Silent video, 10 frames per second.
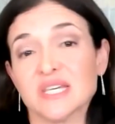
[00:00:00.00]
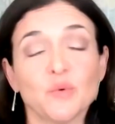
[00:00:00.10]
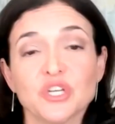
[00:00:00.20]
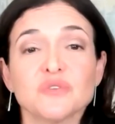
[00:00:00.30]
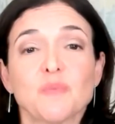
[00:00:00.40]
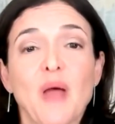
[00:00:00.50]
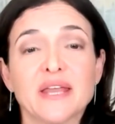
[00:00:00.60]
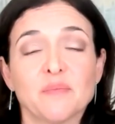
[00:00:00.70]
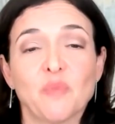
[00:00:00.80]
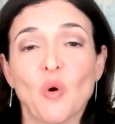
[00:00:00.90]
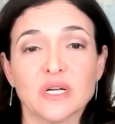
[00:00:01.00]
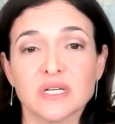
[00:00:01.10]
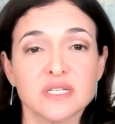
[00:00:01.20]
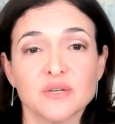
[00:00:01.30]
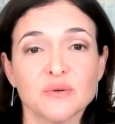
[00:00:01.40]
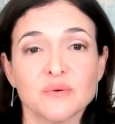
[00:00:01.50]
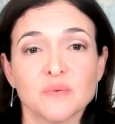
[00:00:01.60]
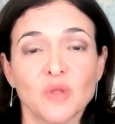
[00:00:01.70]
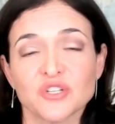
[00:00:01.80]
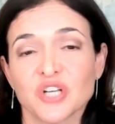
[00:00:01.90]
we're used by and important to
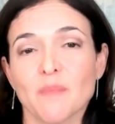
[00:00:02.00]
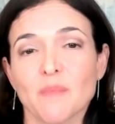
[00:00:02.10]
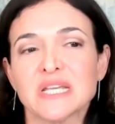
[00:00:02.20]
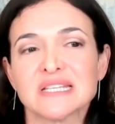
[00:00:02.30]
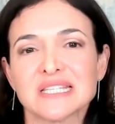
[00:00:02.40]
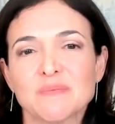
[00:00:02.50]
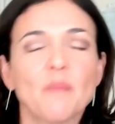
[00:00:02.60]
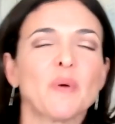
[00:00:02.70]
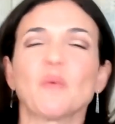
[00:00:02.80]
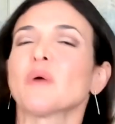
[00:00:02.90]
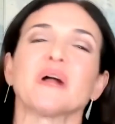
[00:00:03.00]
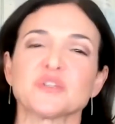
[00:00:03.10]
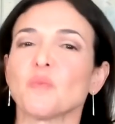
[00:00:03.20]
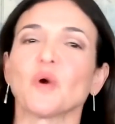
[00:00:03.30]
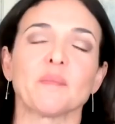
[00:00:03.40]
large companies and small, but we're much more